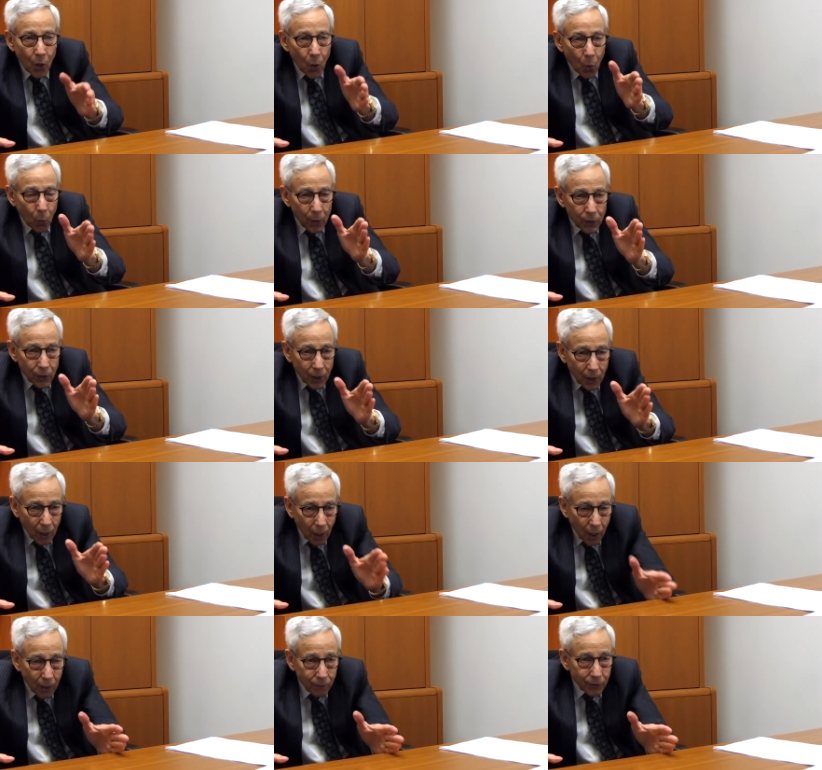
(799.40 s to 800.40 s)
When you
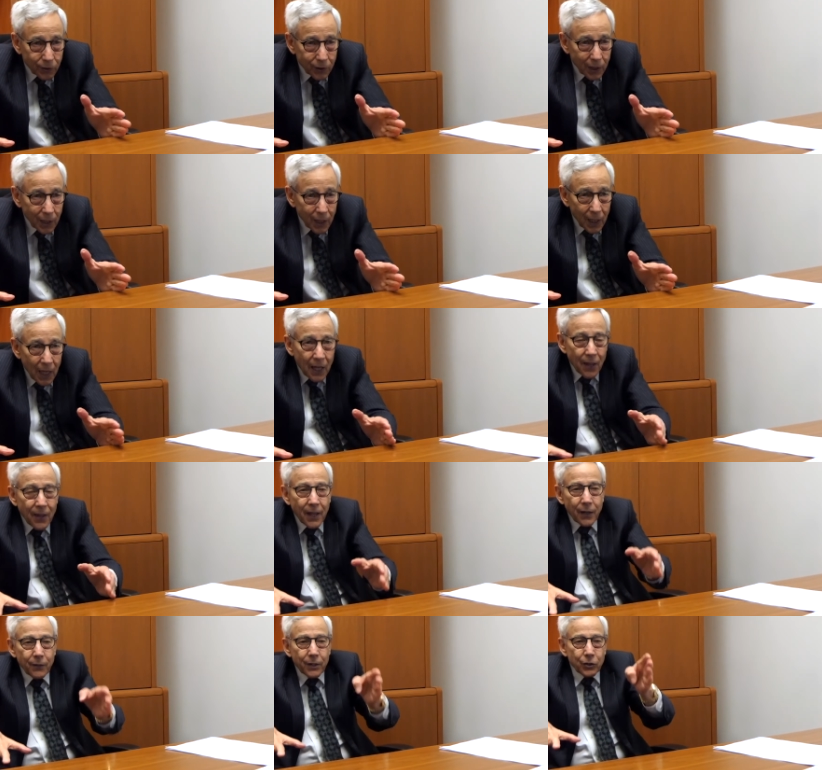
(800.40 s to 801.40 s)
carve a ski,
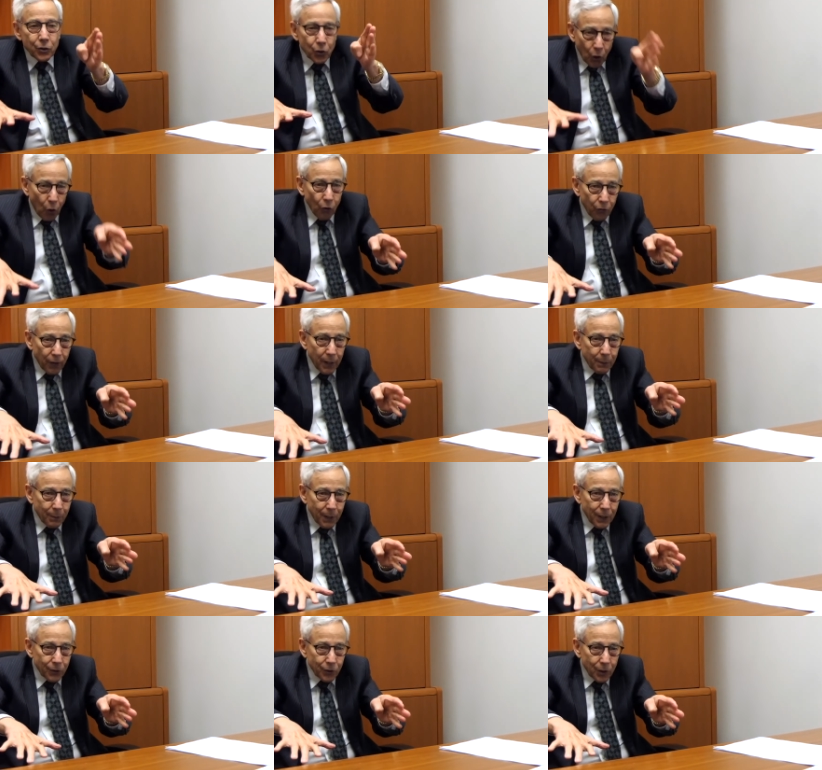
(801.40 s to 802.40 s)
there is no
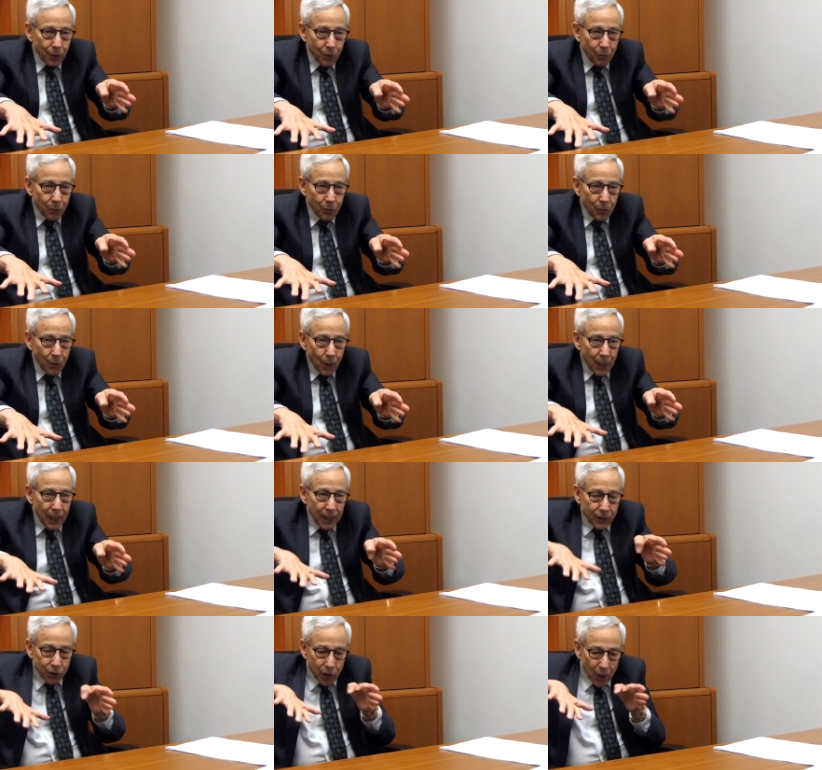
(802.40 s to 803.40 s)
vibration.
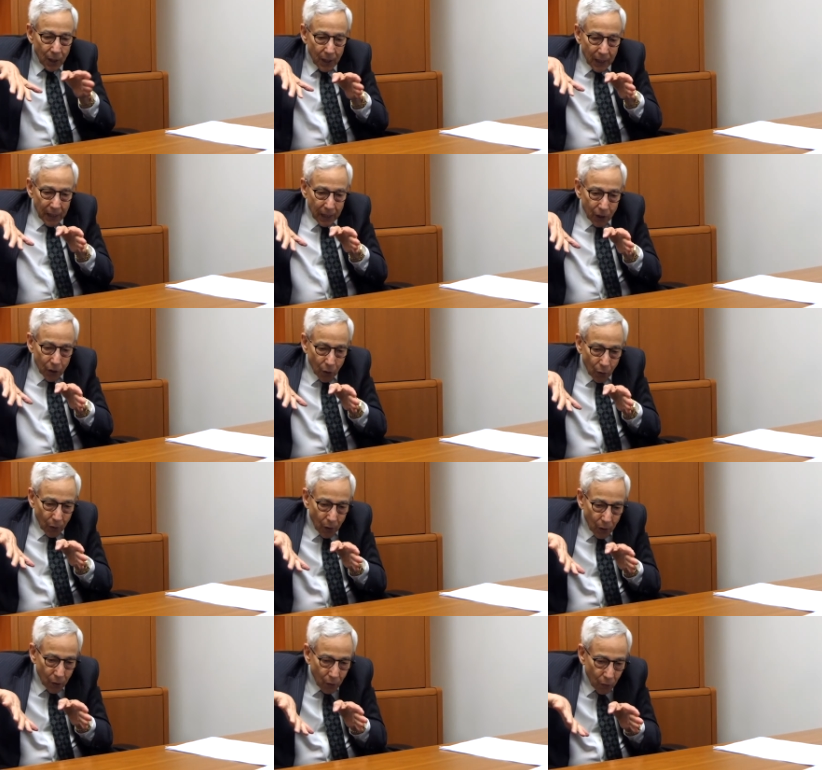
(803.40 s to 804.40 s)
It's it, you
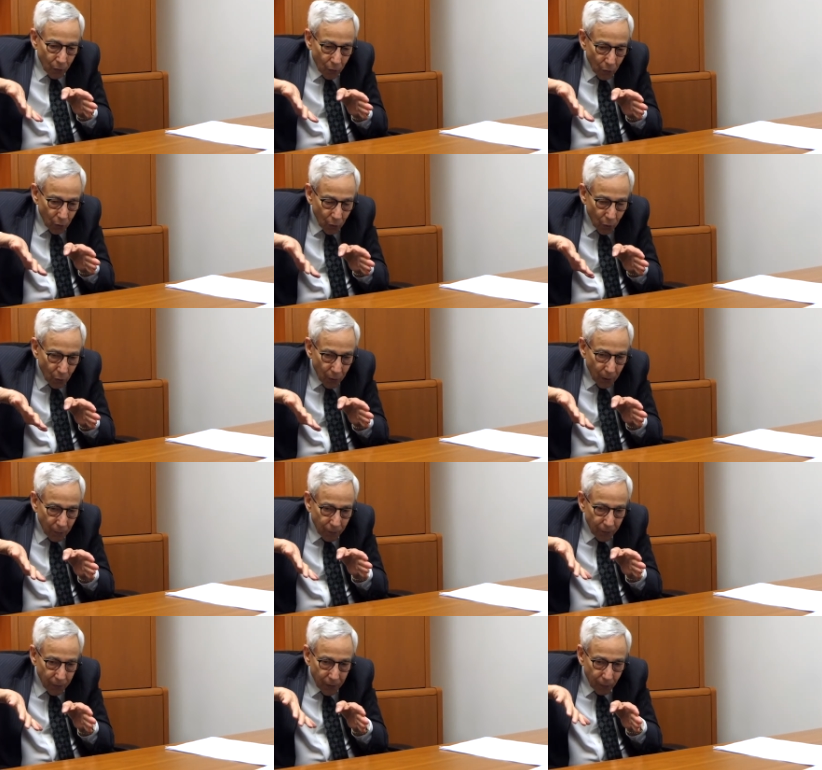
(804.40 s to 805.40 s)
you the,
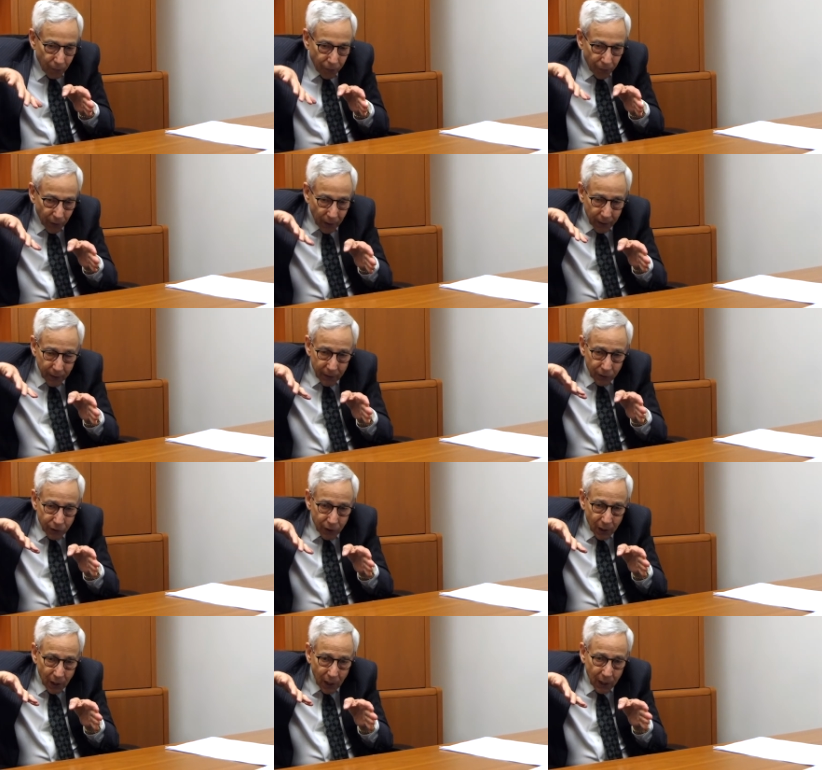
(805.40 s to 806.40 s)
the front of the
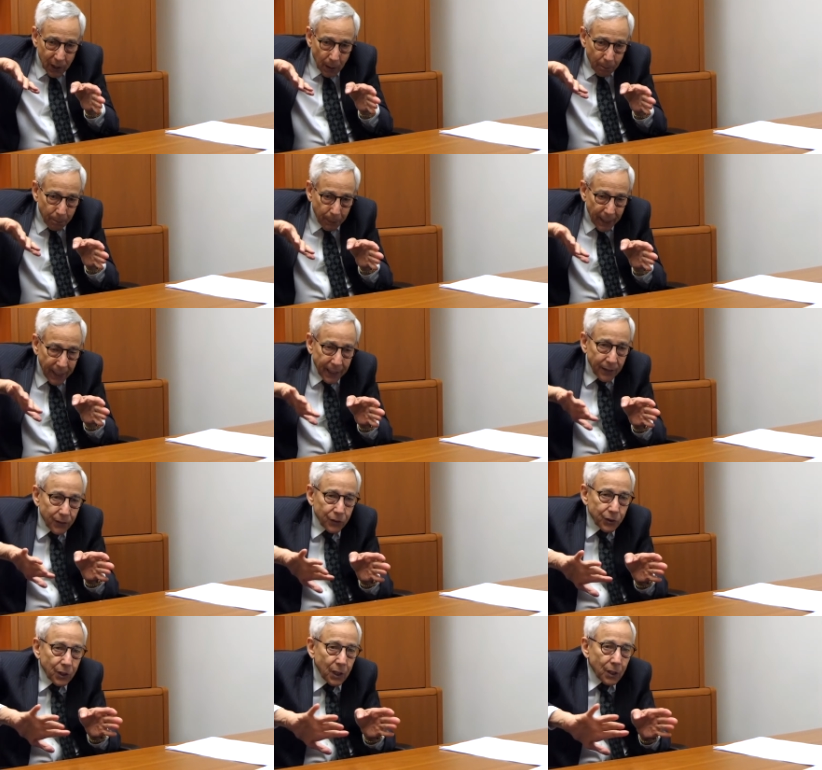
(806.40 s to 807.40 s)
ski and the back of the
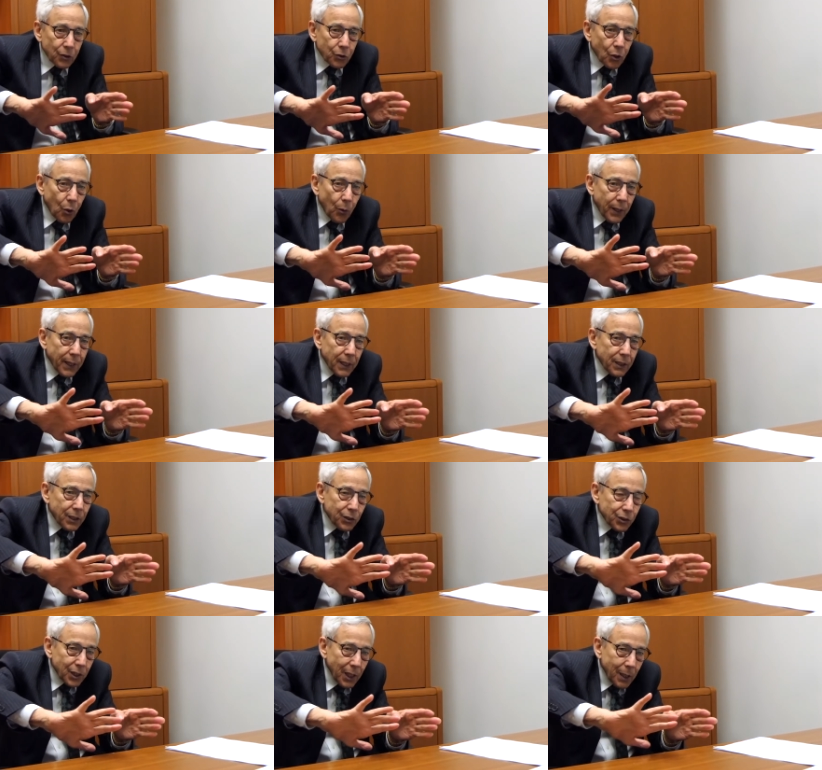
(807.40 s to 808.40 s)
ski is going in the
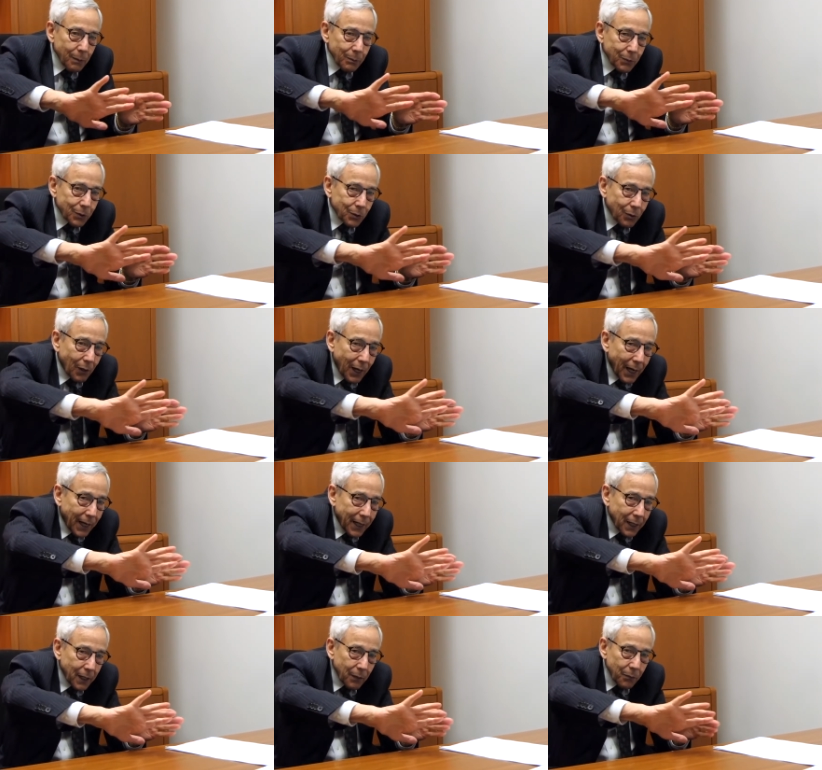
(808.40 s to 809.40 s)
same
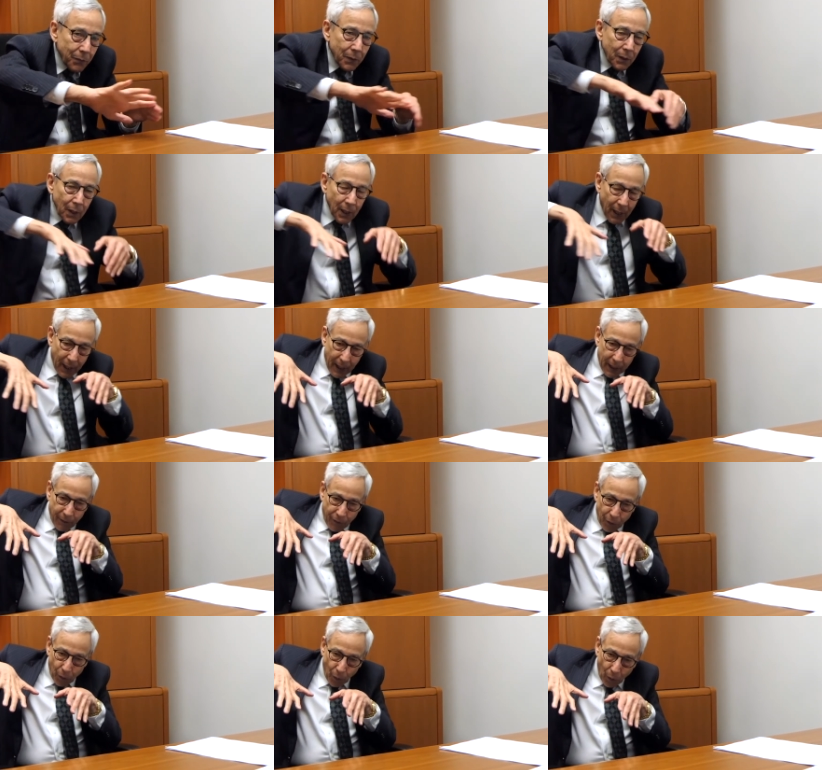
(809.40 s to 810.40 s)
track. And if
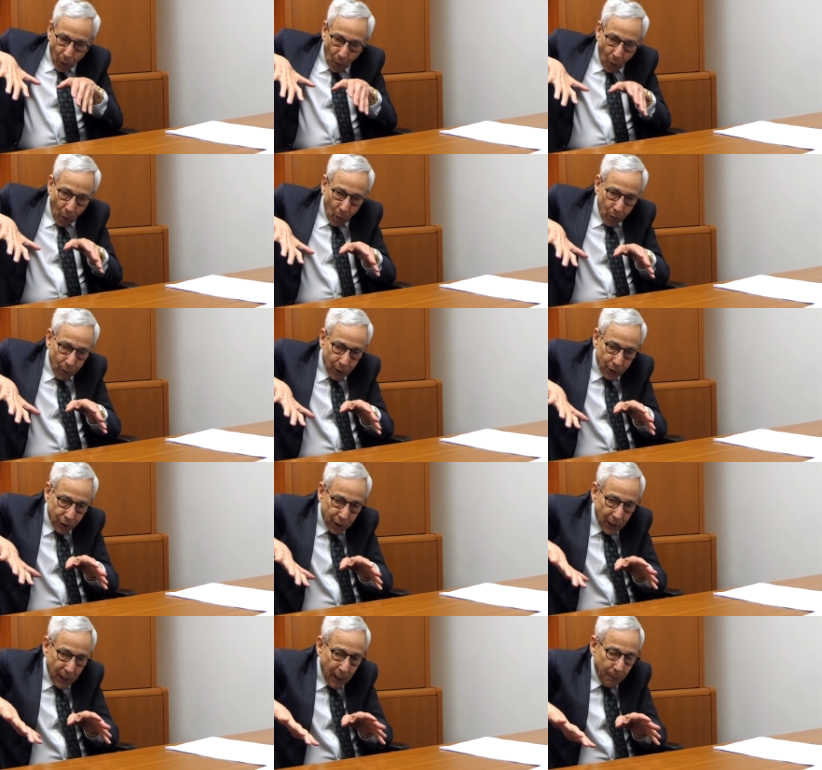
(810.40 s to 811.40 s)
you load the
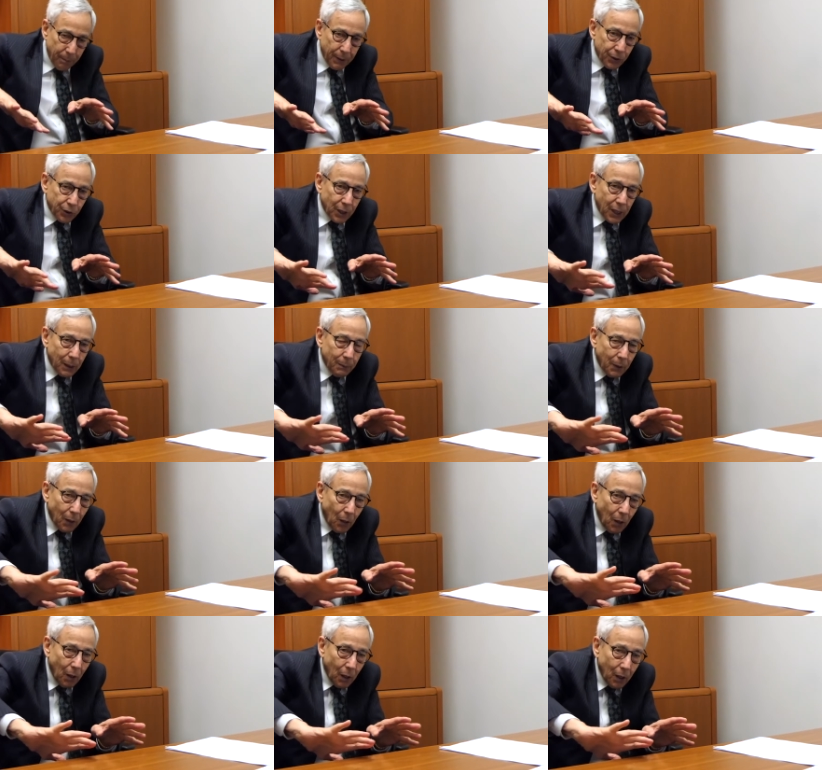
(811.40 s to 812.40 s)
ski up as you come
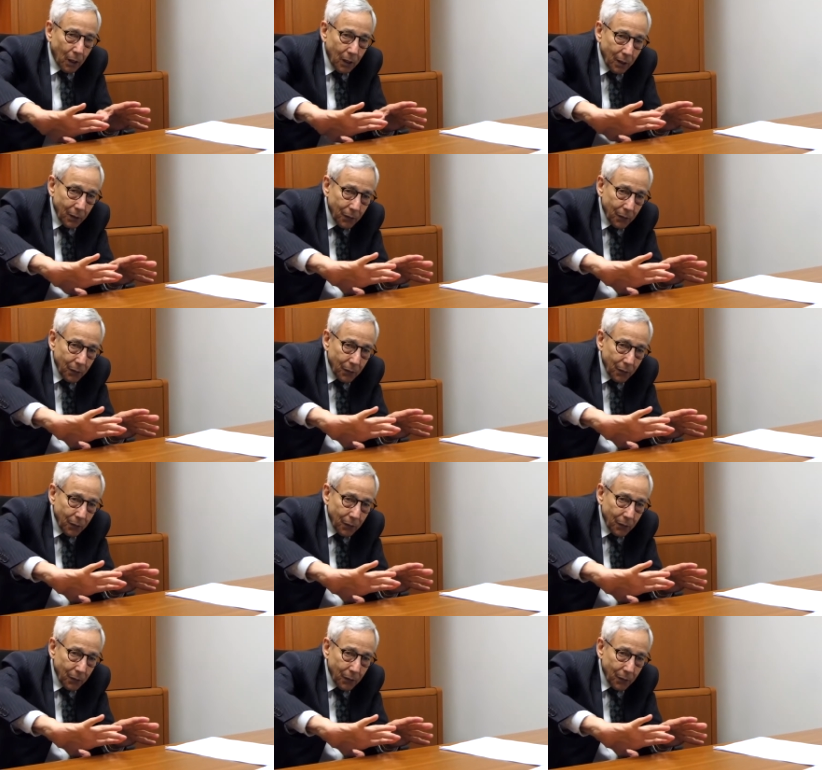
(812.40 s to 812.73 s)
along,